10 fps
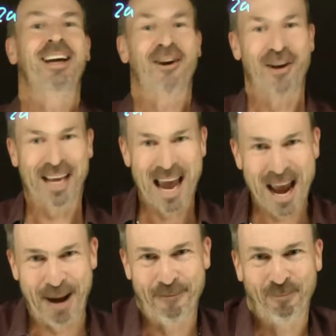
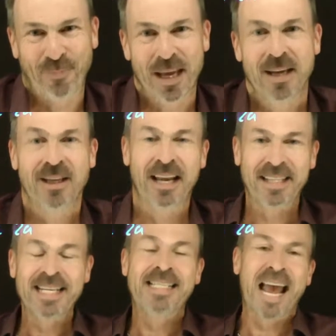Okay, so
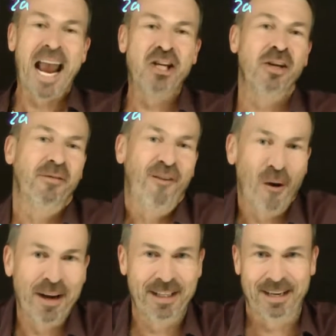let's engage in a
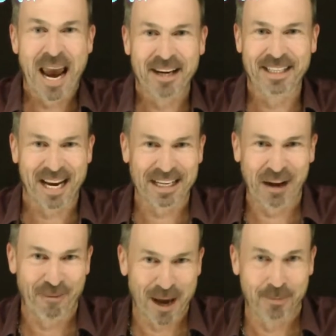very standard
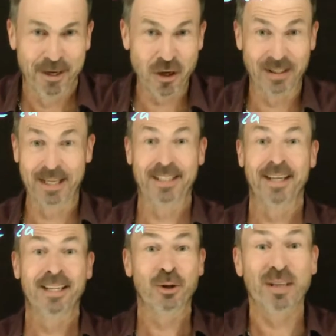technique for mathematicians
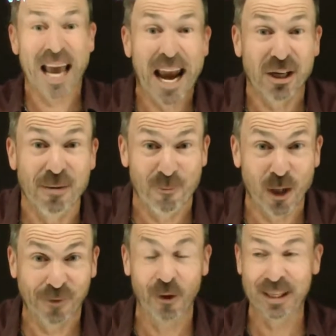is to engage in
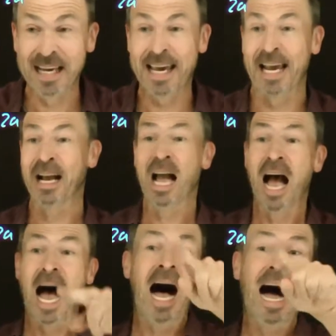wishful thinking.
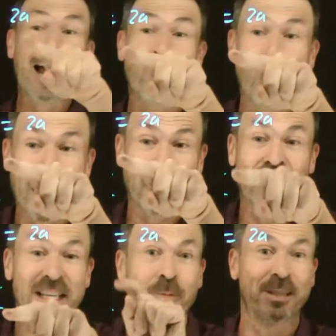I
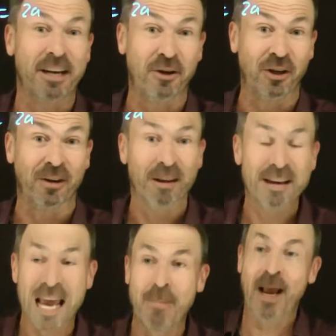wish this was an integer.
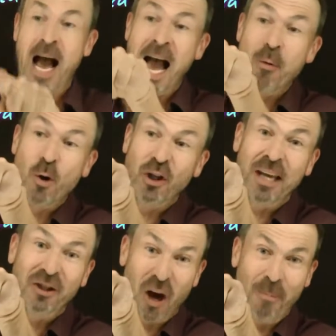Namely, I wish
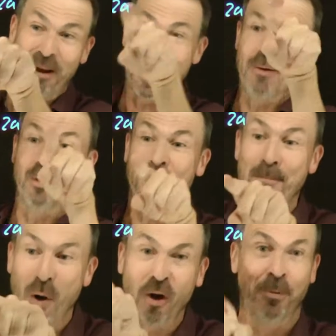that top line was a
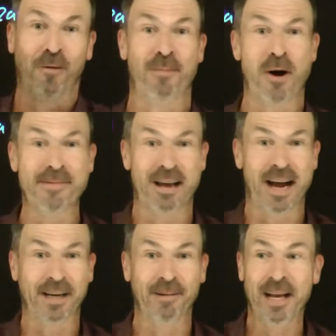multiple of the bottom
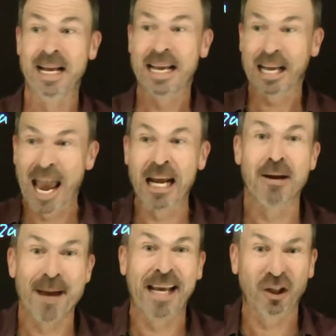line. Can
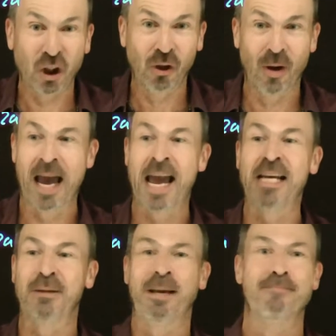I make
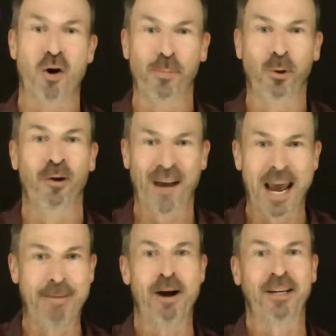2a to be a multiple of
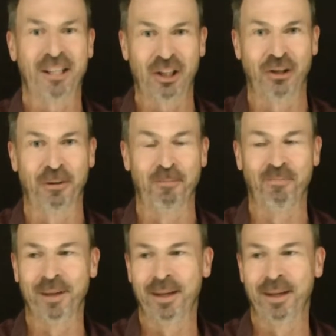a minus 2?